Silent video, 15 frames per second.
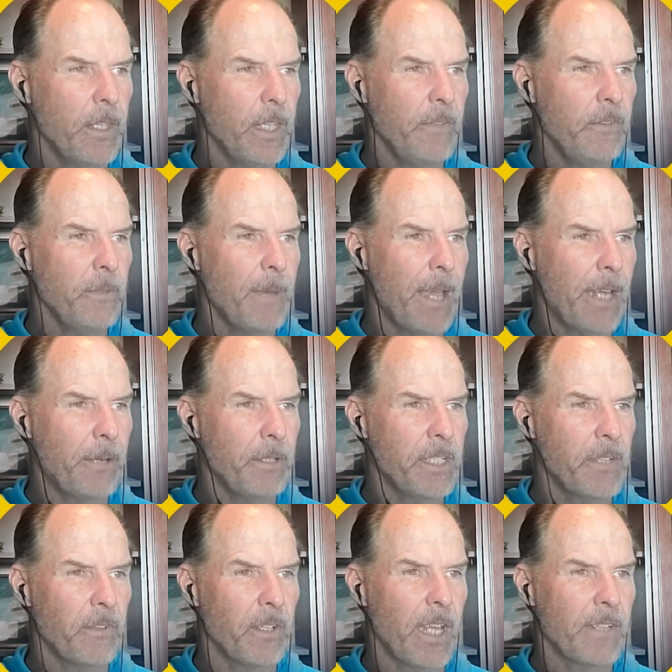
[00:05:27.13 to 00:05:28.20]
EV
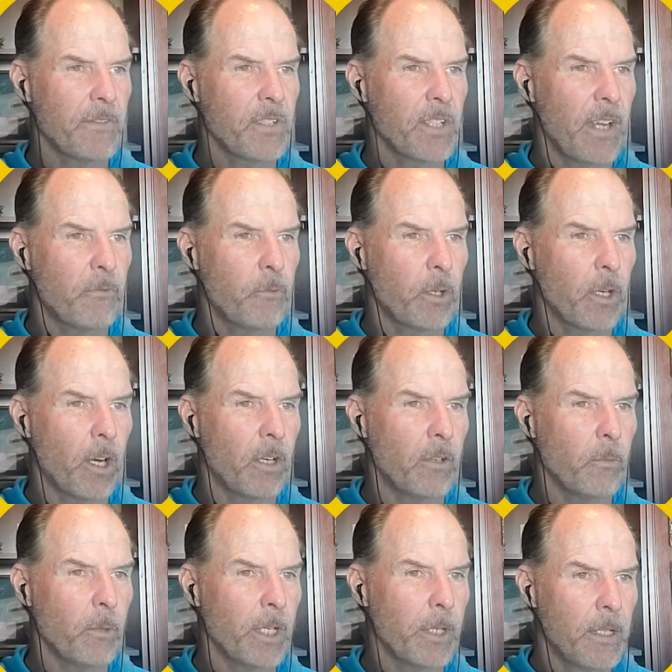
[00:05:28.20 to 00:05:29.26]
batteries have a lot of software and
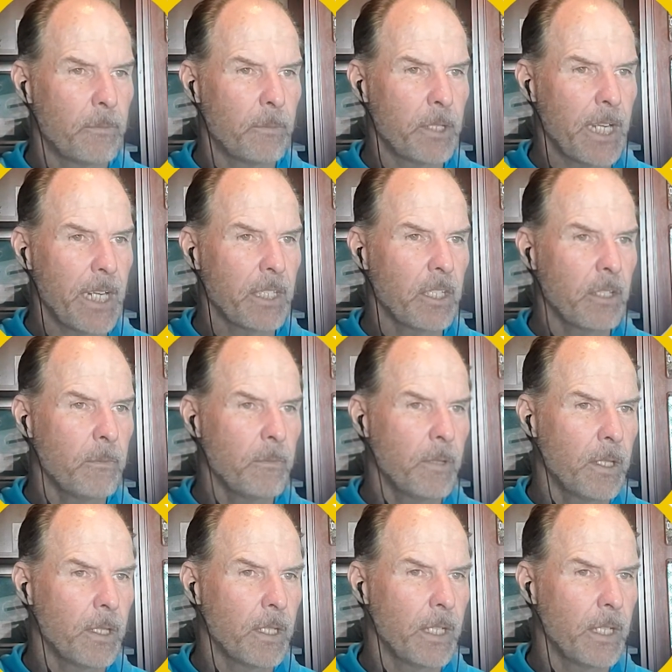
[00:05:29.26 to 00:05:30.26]
hardware to protect them